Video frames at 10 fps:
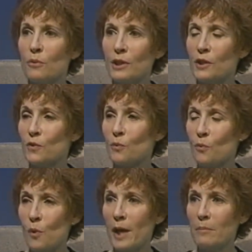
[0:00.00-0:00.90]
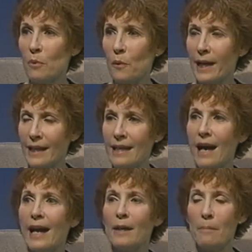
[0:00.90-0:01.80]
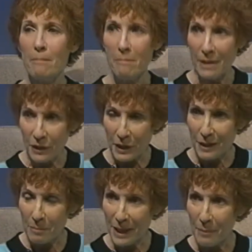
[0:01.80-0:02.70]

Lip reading: which is 1.9 million